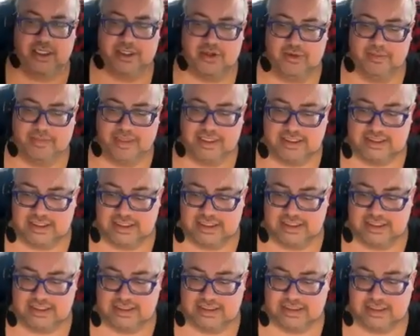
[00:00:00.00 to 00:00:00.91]
in her
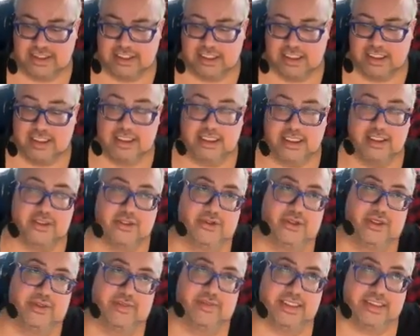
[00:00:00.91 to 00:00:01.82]
business,
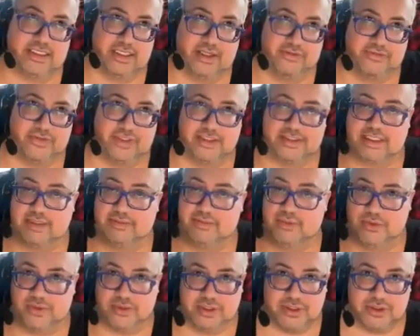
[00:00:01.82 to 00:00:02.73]
including myself, because
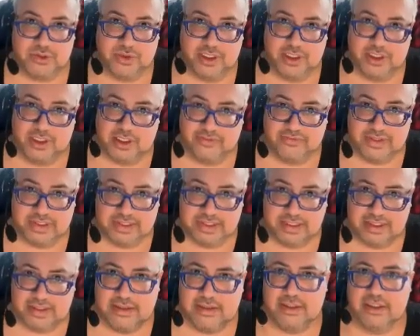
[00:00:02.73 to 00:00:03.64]
I'm doing this reading,
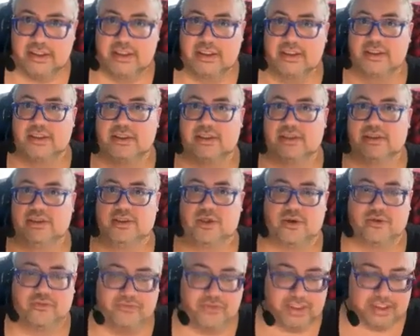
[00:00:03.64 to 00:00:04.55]
obviously.
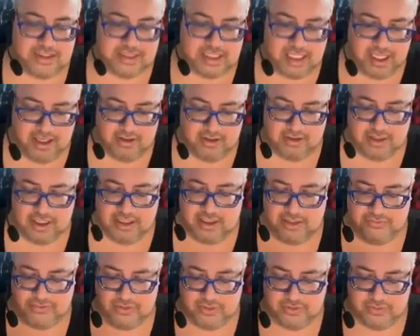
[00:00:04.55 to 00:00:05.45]
No offense, Kyle. I
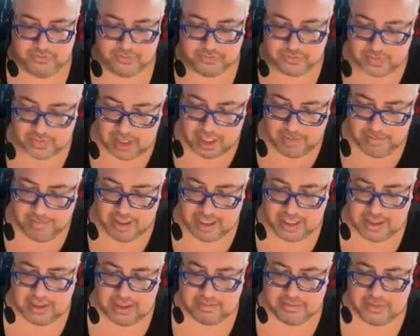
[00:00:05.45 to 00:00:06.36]
love you.
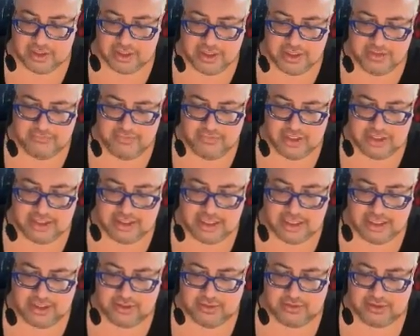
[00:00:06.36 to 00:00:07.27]
But I'm going to give the
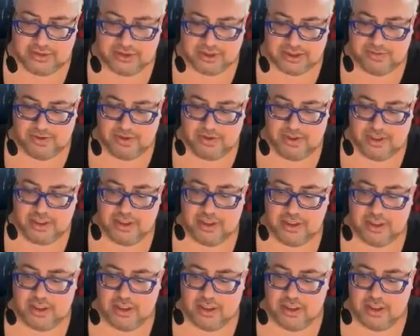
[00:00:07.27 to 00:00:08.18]
tea, you know, to spirit,
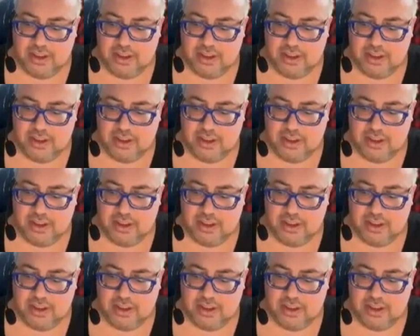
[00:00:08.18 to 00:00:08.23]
